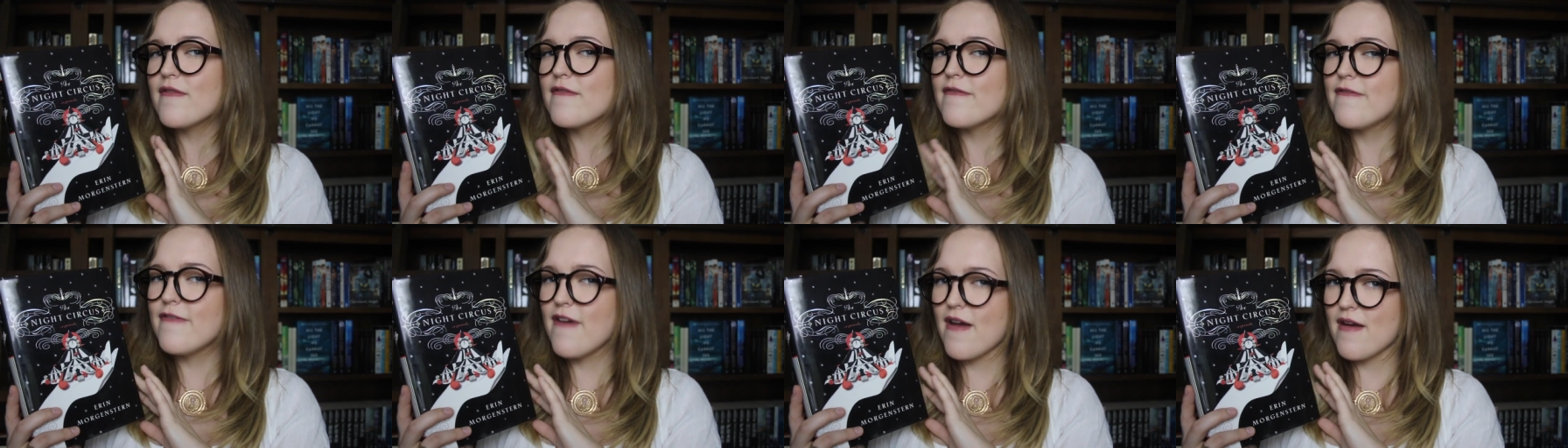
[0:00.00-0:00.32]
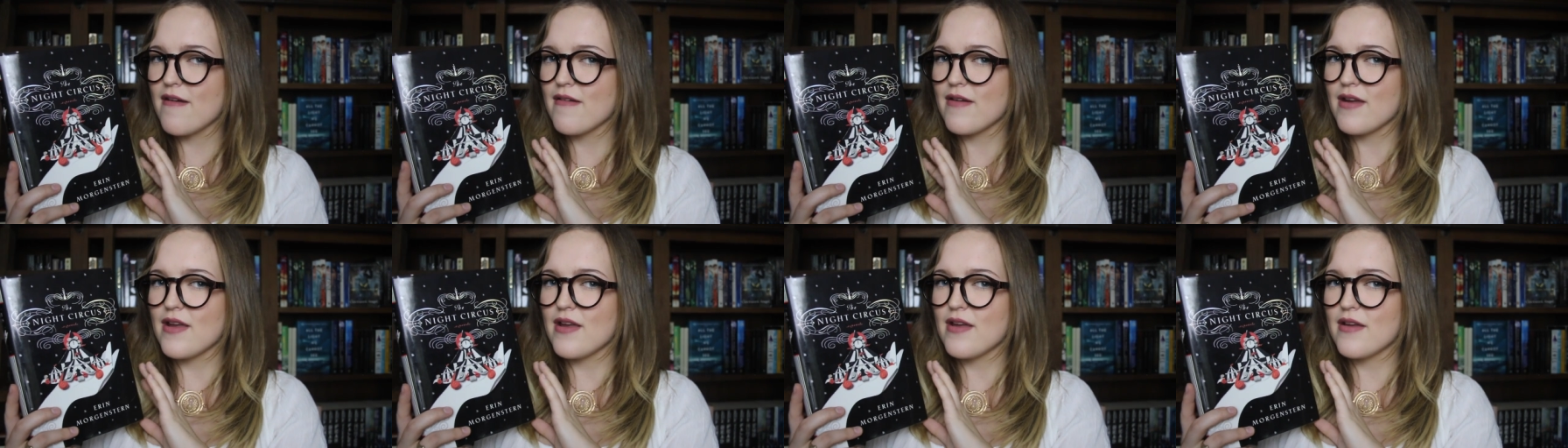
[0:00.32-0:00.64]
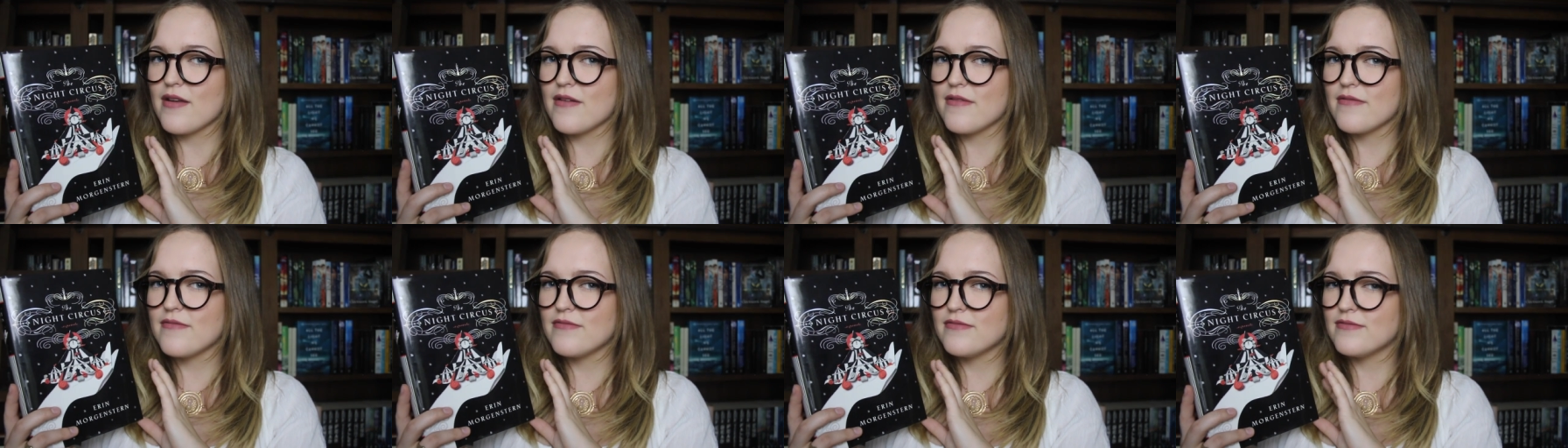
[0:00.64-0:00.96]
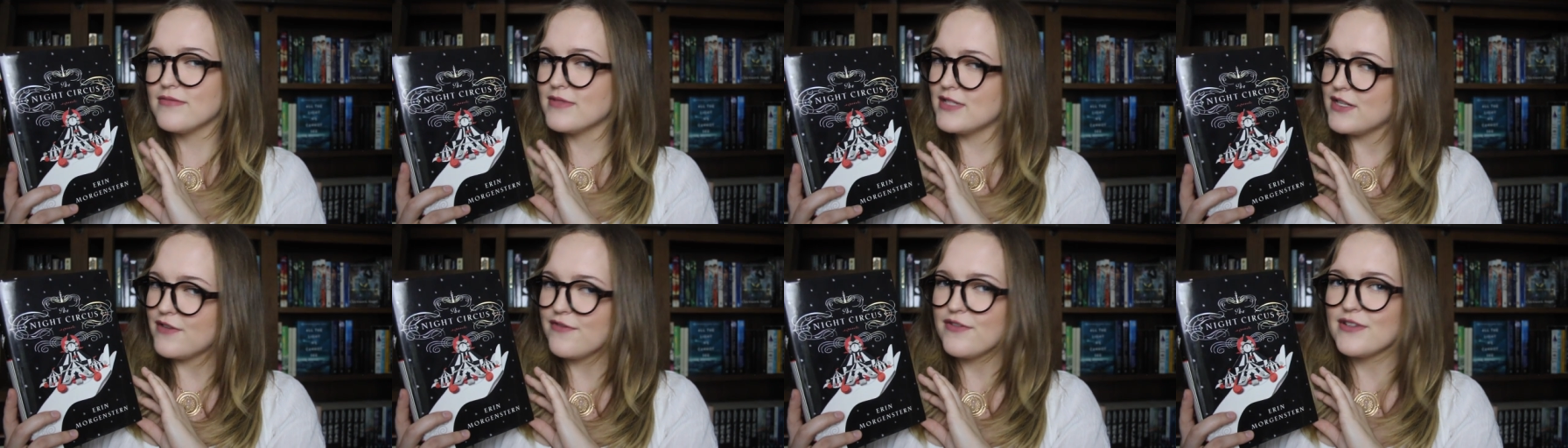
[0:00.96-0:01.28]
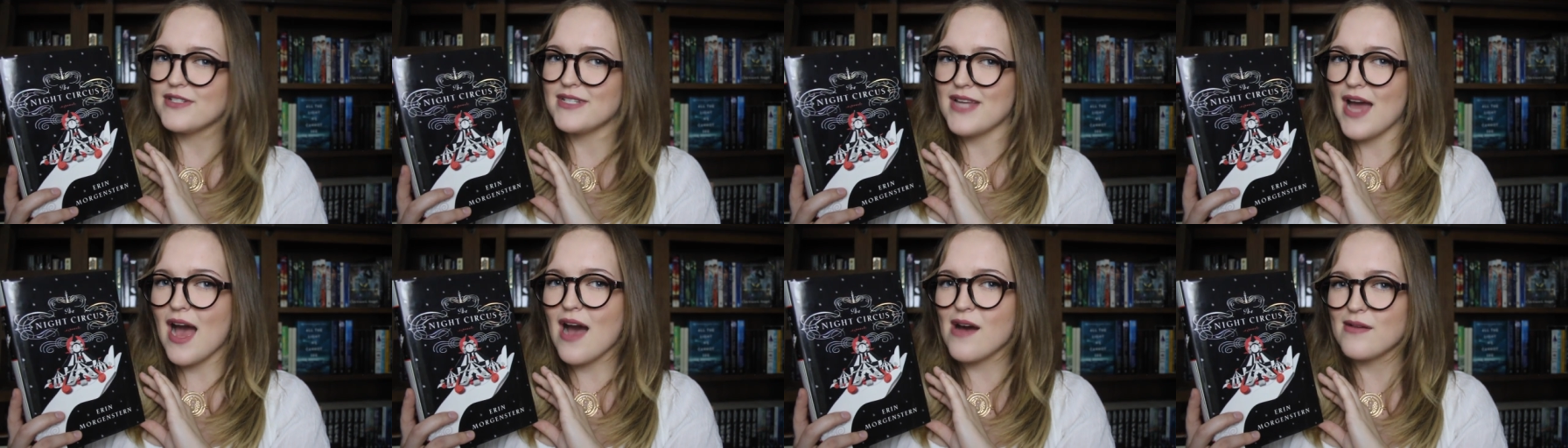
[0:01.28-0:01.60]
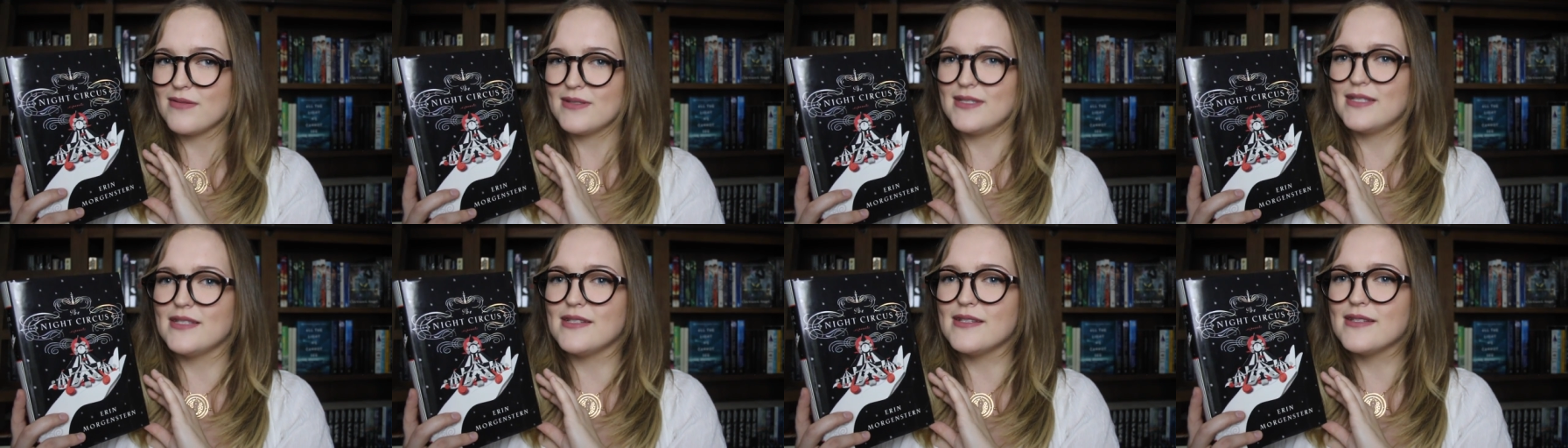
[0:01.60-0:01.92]
very different
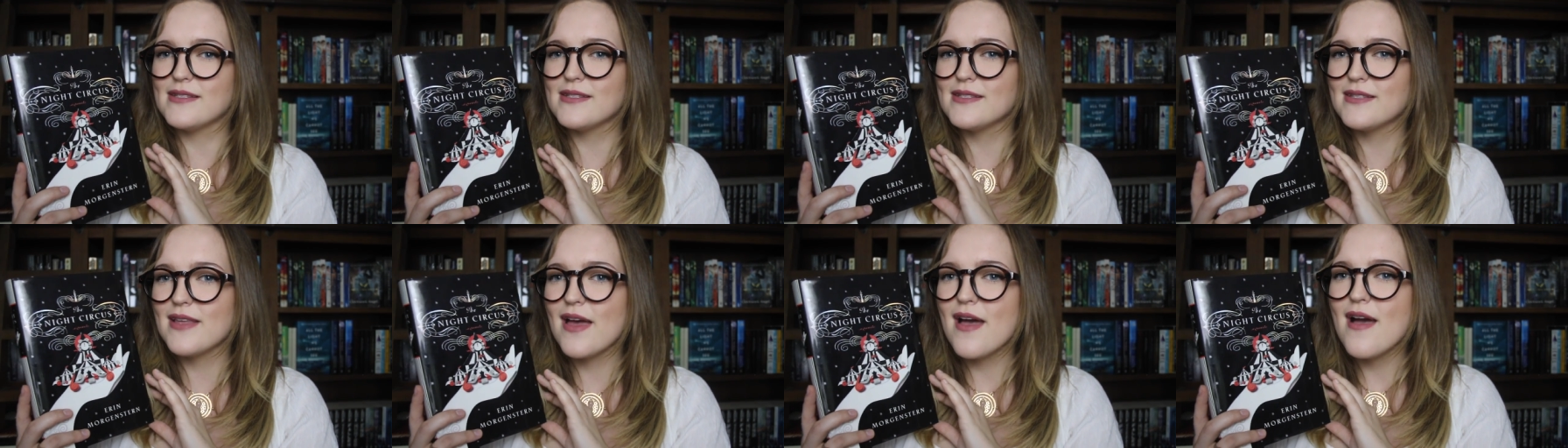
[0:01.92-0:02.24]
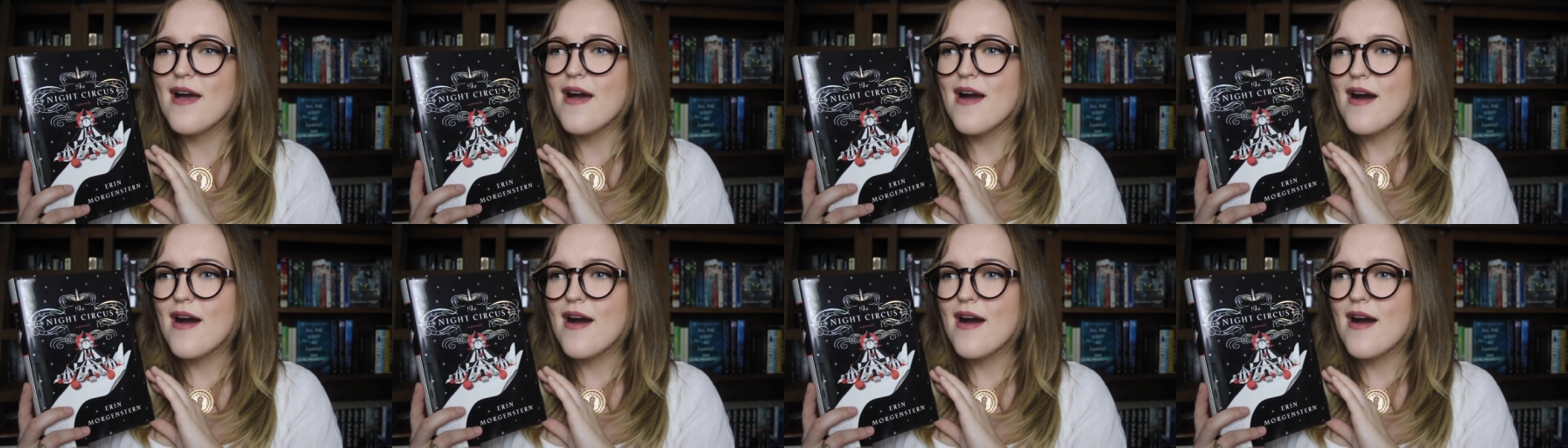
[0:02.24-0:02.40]
houses.